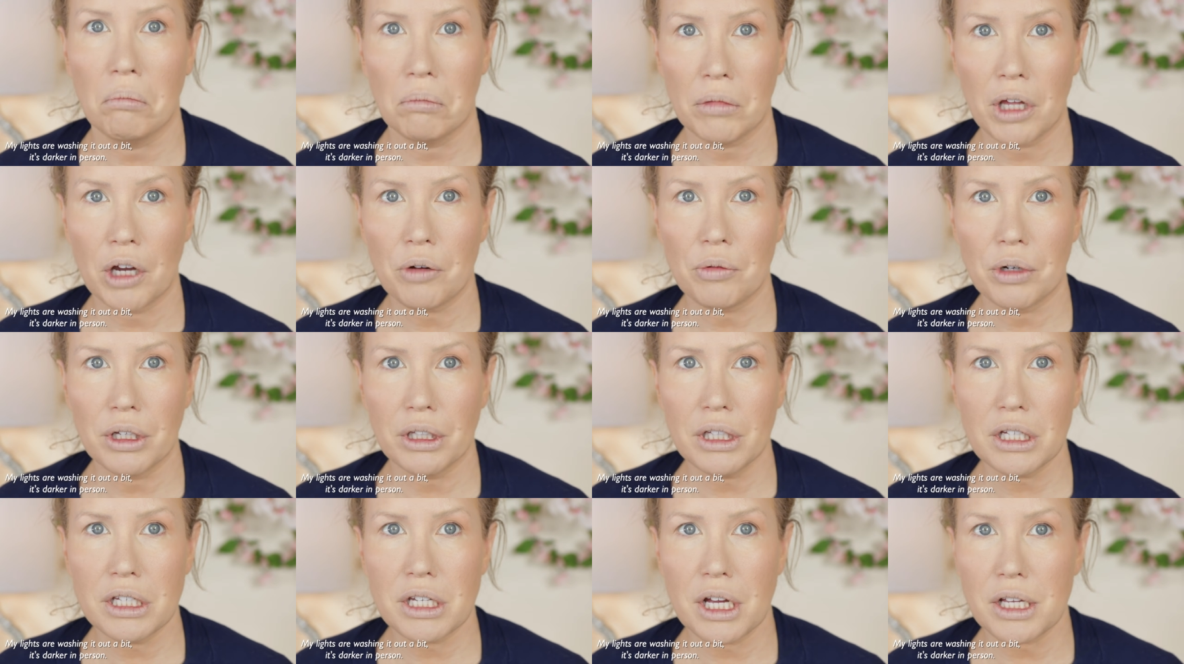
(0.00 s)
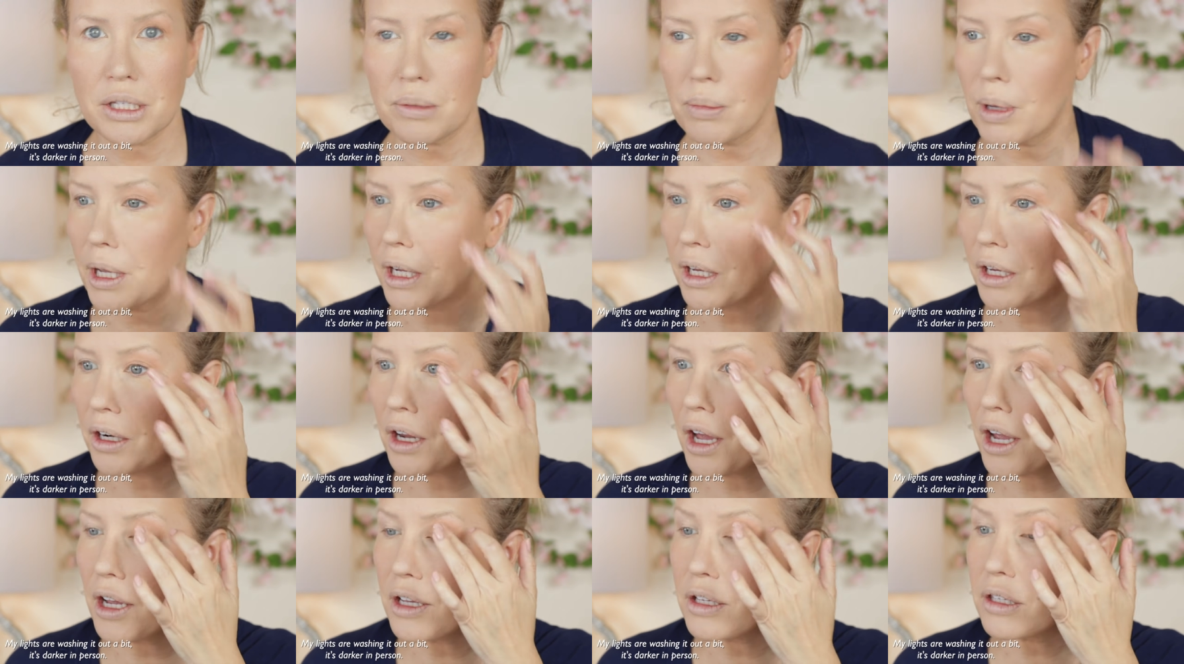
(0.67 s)
That really does make a
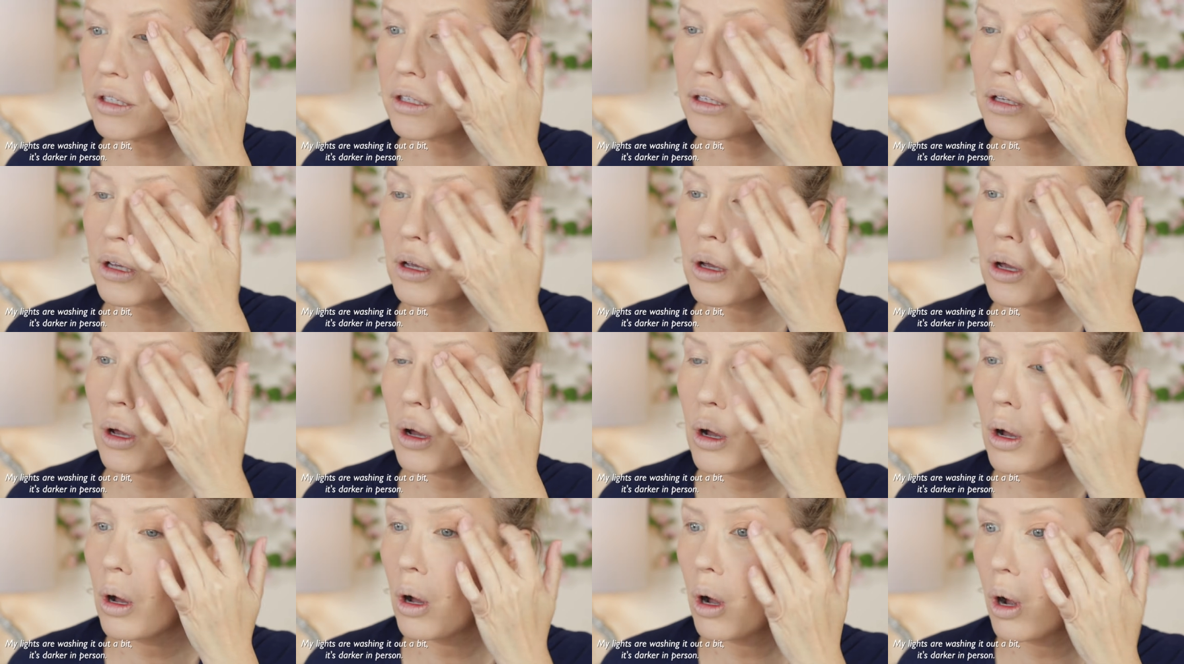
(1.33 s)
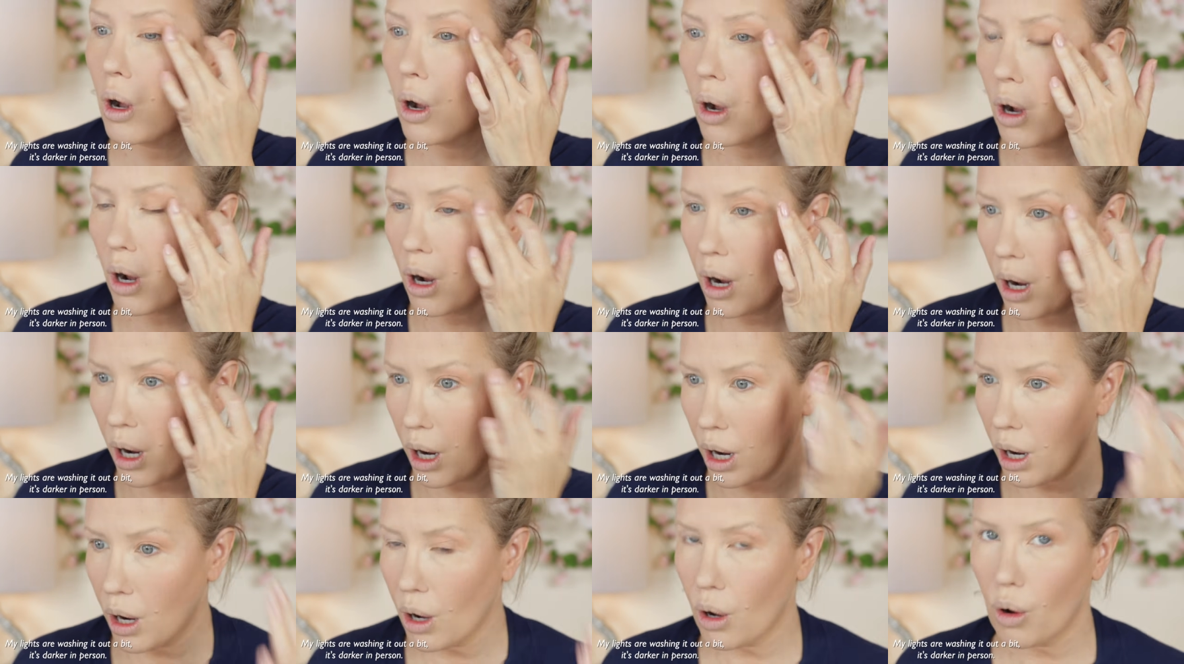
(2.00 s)
nice
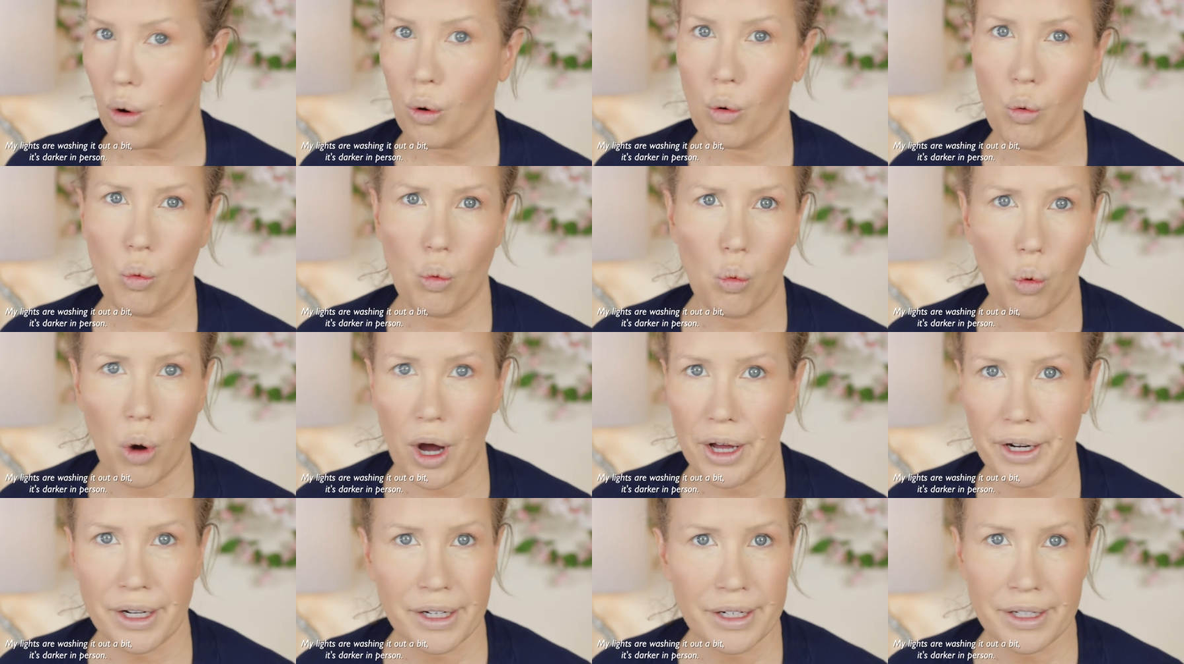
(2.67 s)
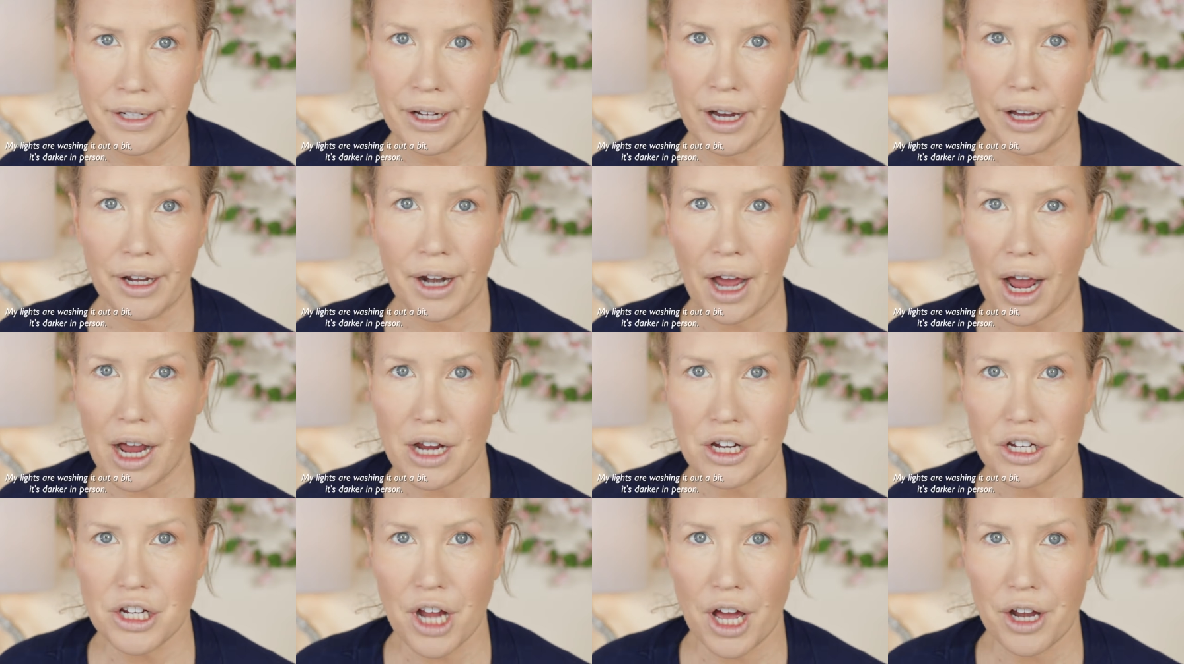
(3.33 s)
one and done
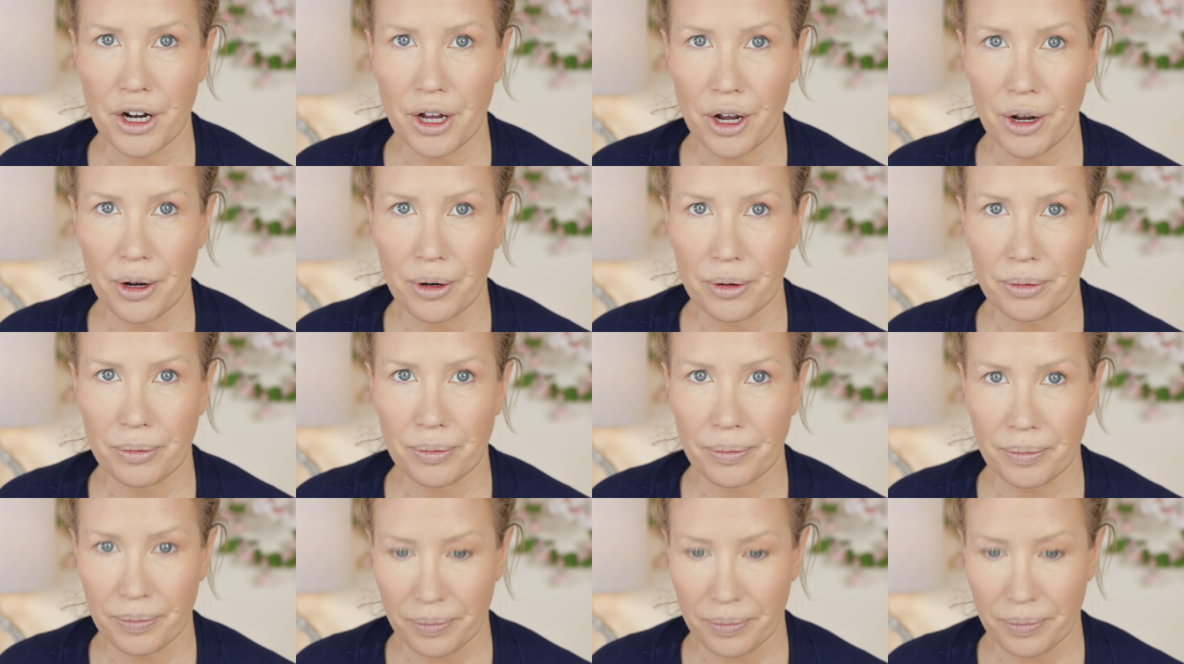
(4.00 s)
eyeshadow.